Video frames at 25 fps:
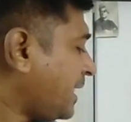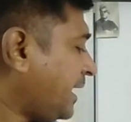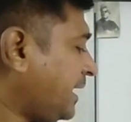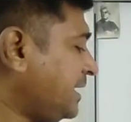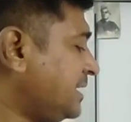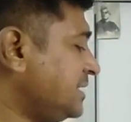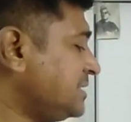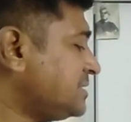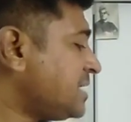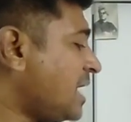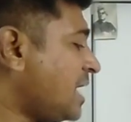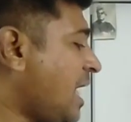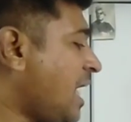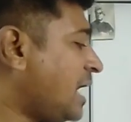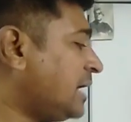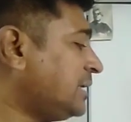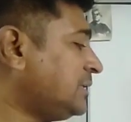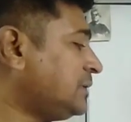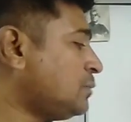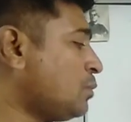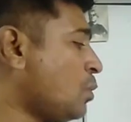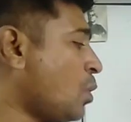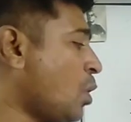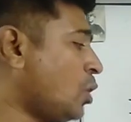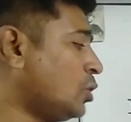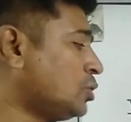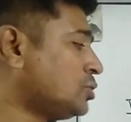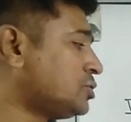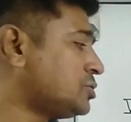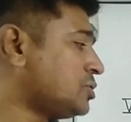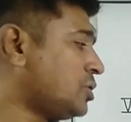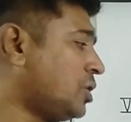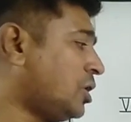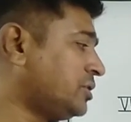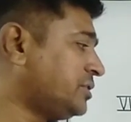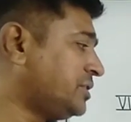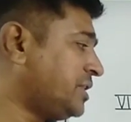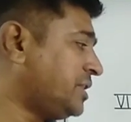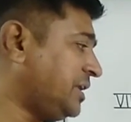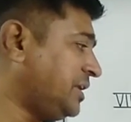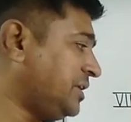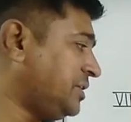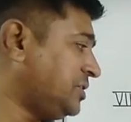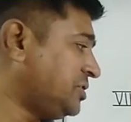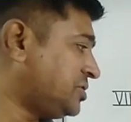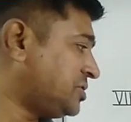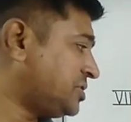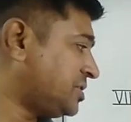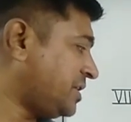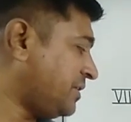his heart was on the
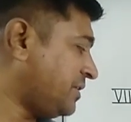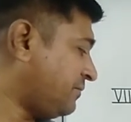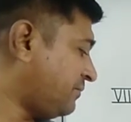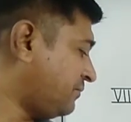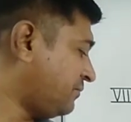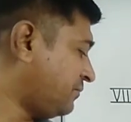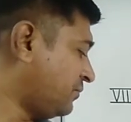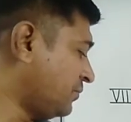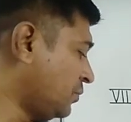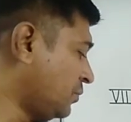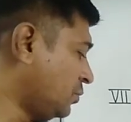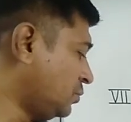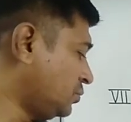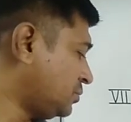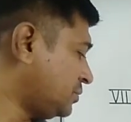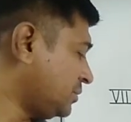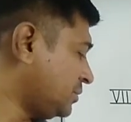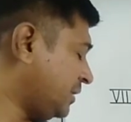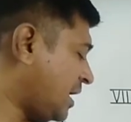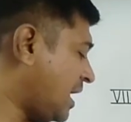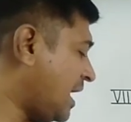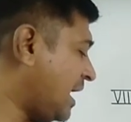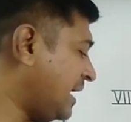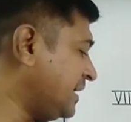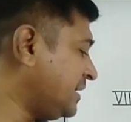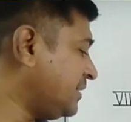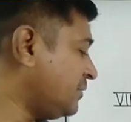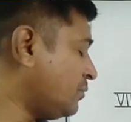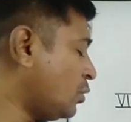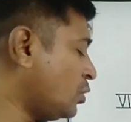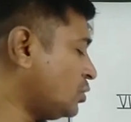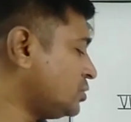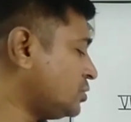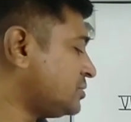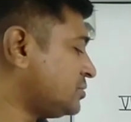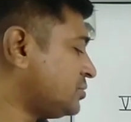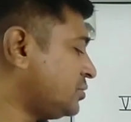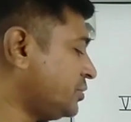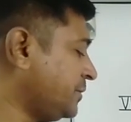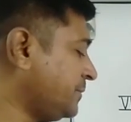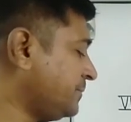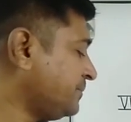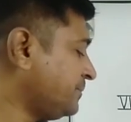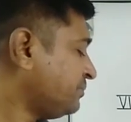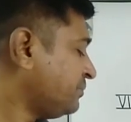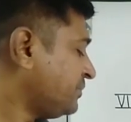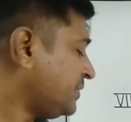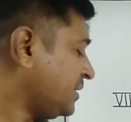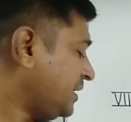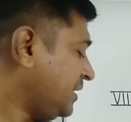Inchcape float.
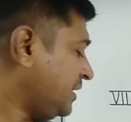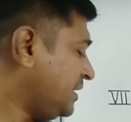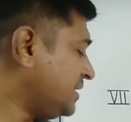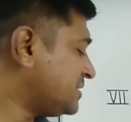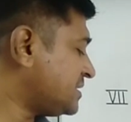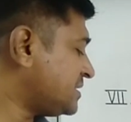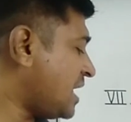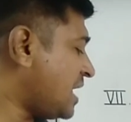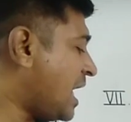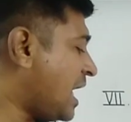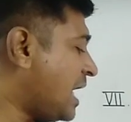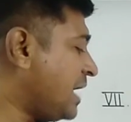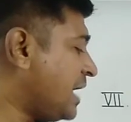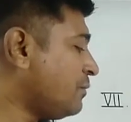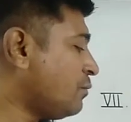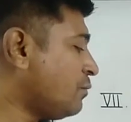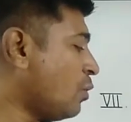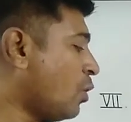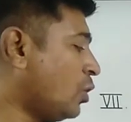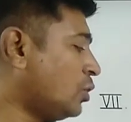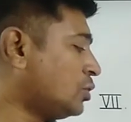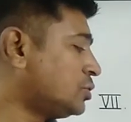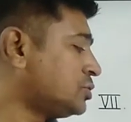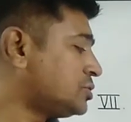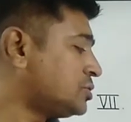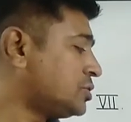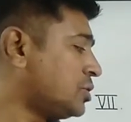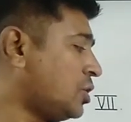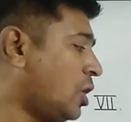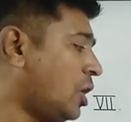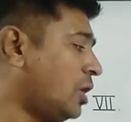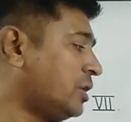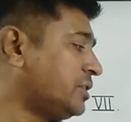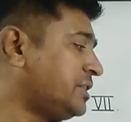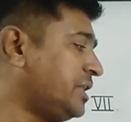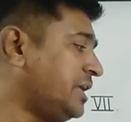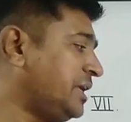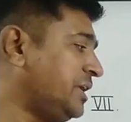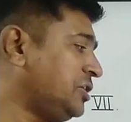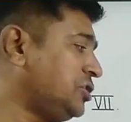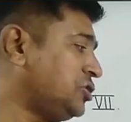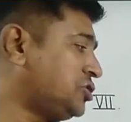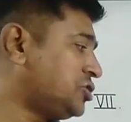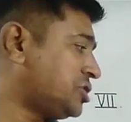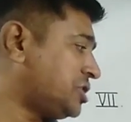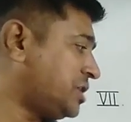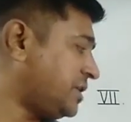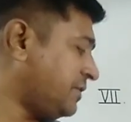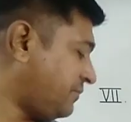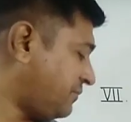His eye was on the
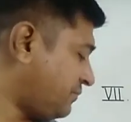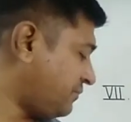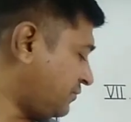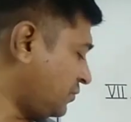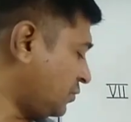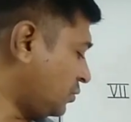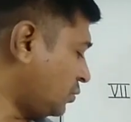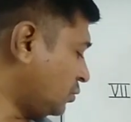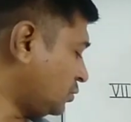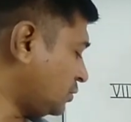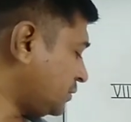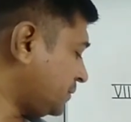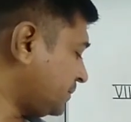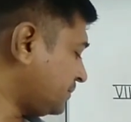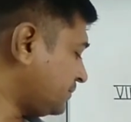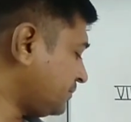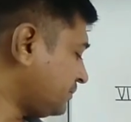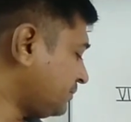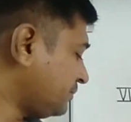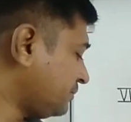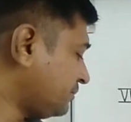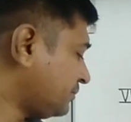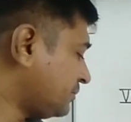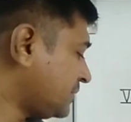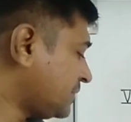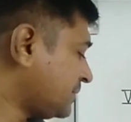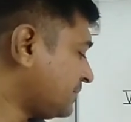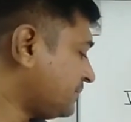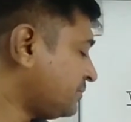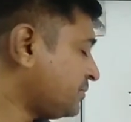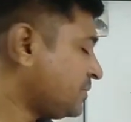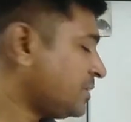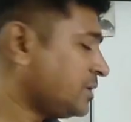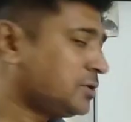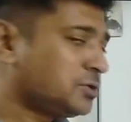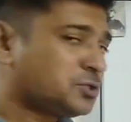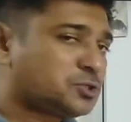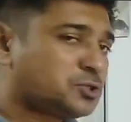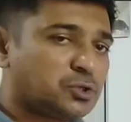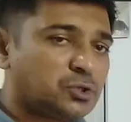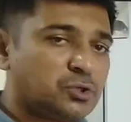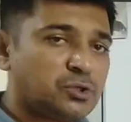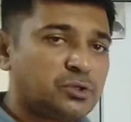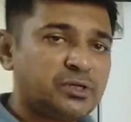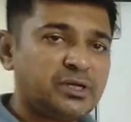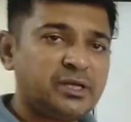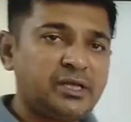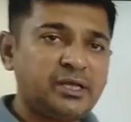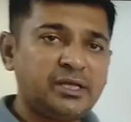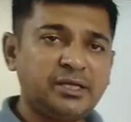Inchcape float.
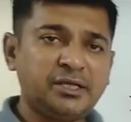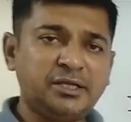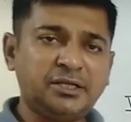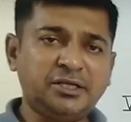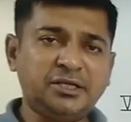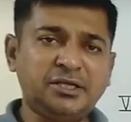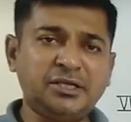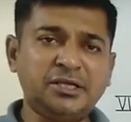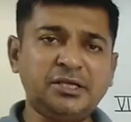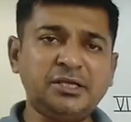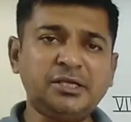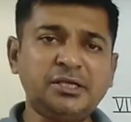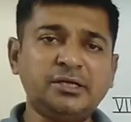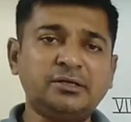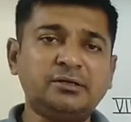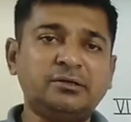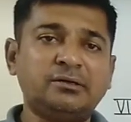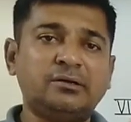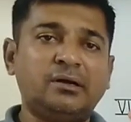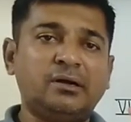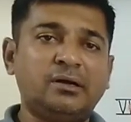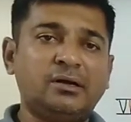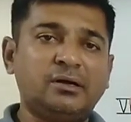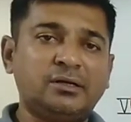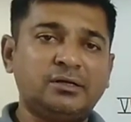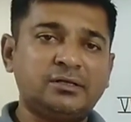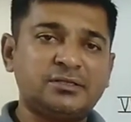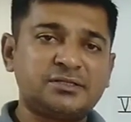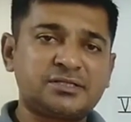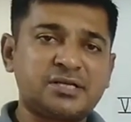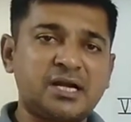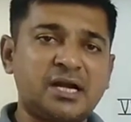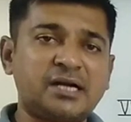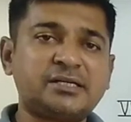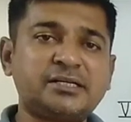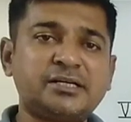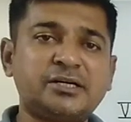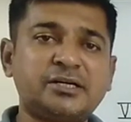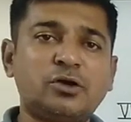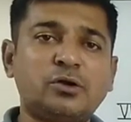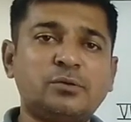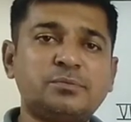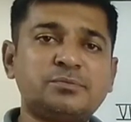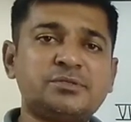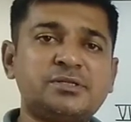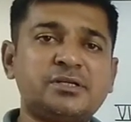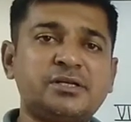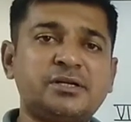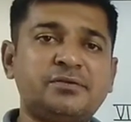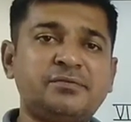So he started
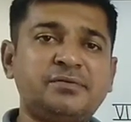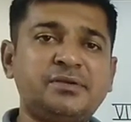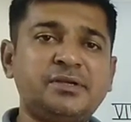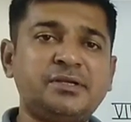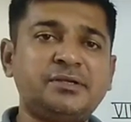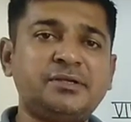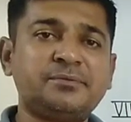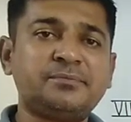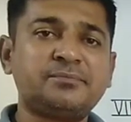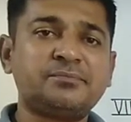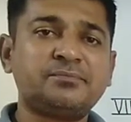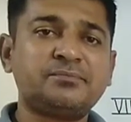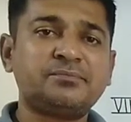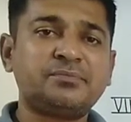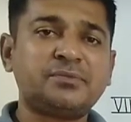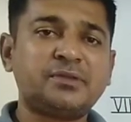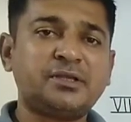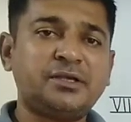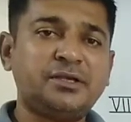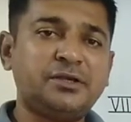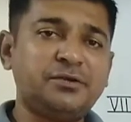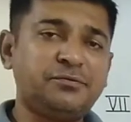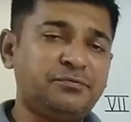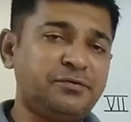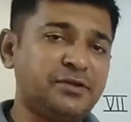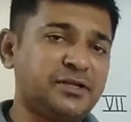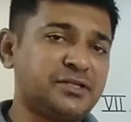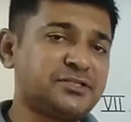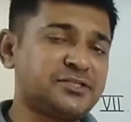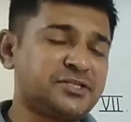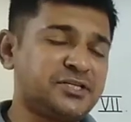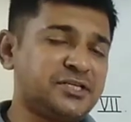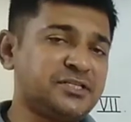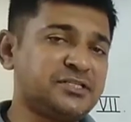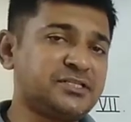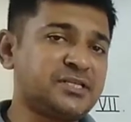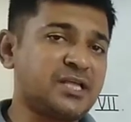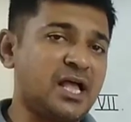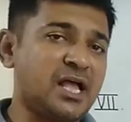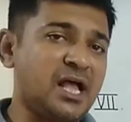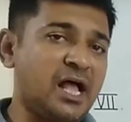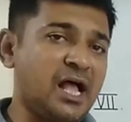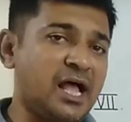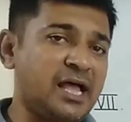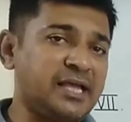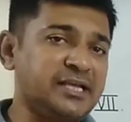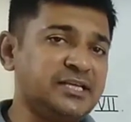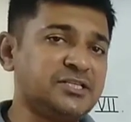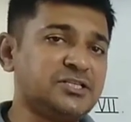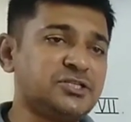observing, he fixed his
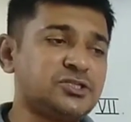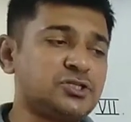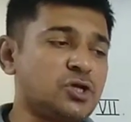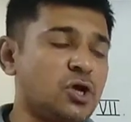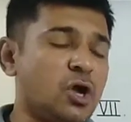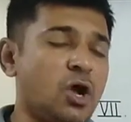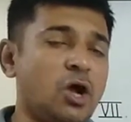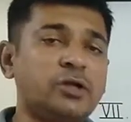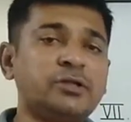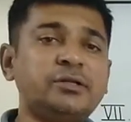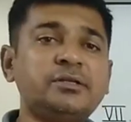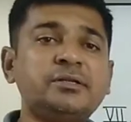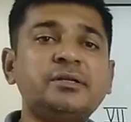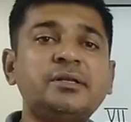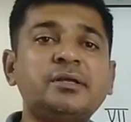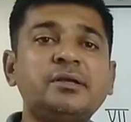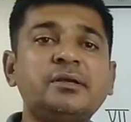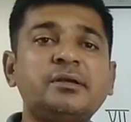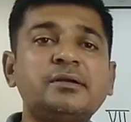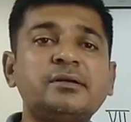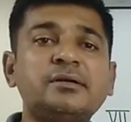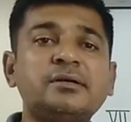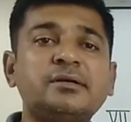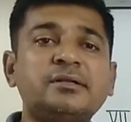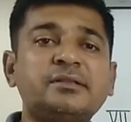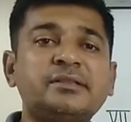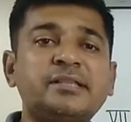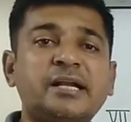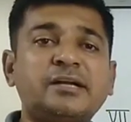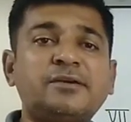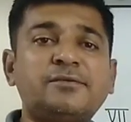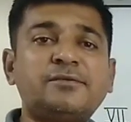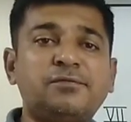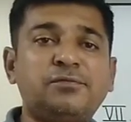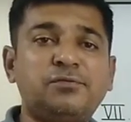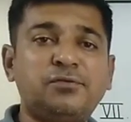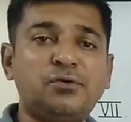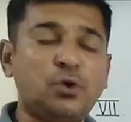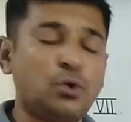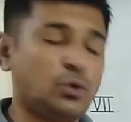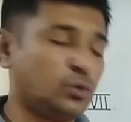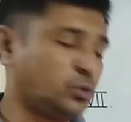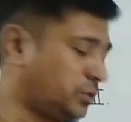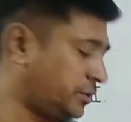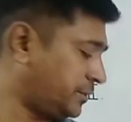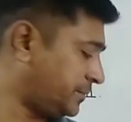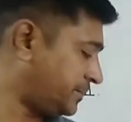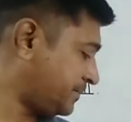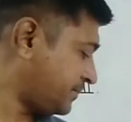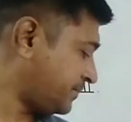eyes on that
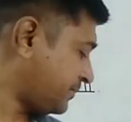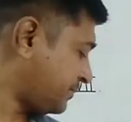float.